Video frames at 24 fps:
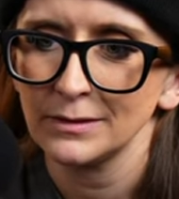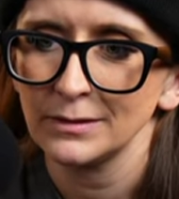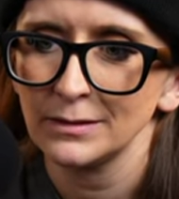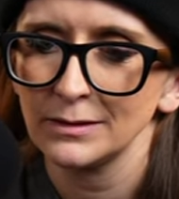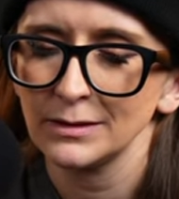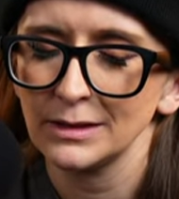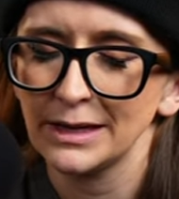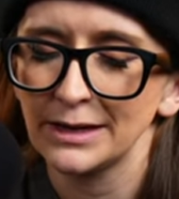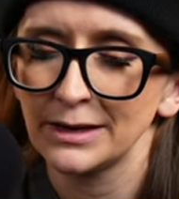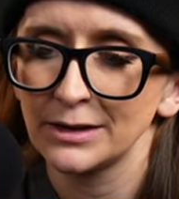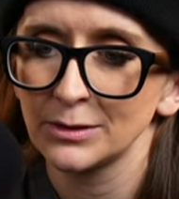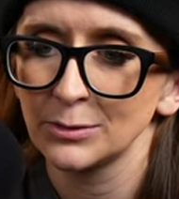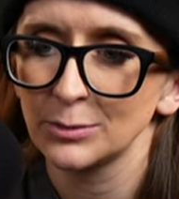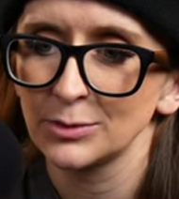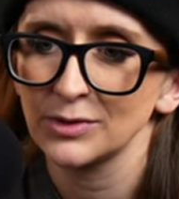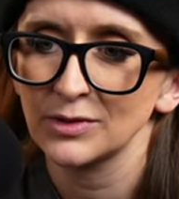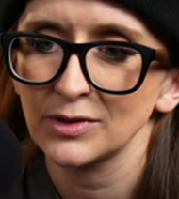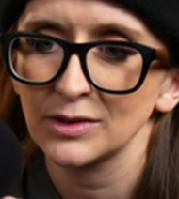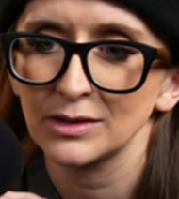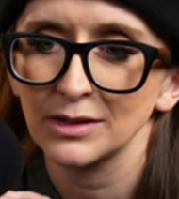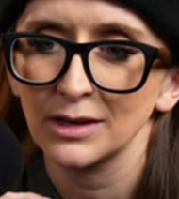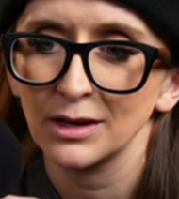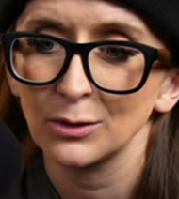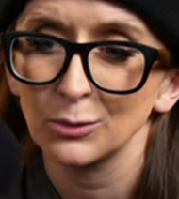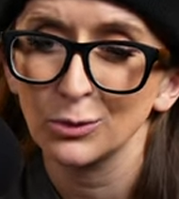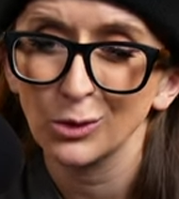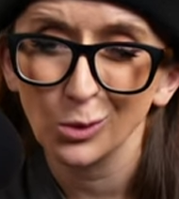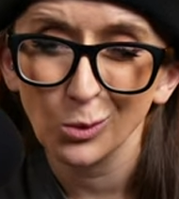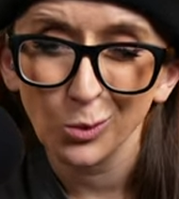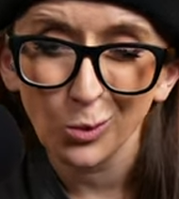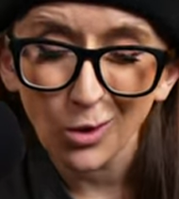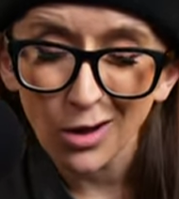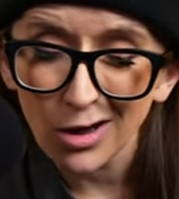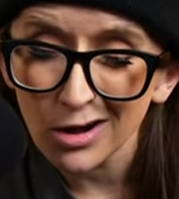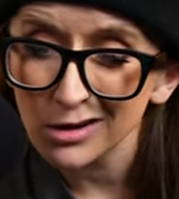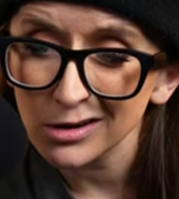Layer was thinned out with
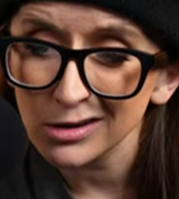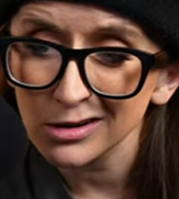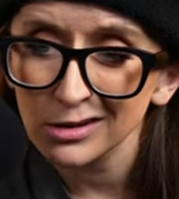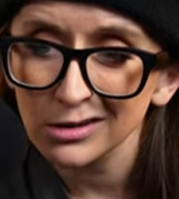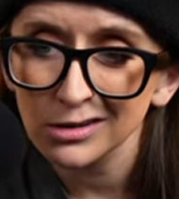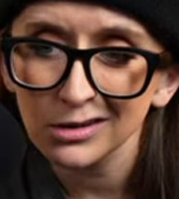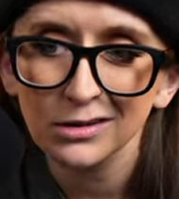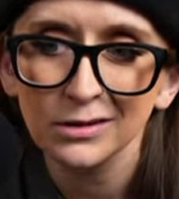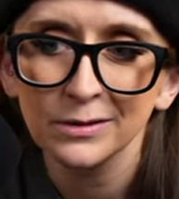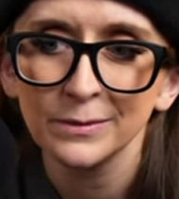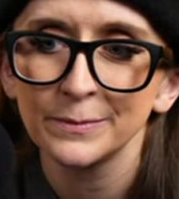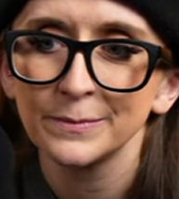water,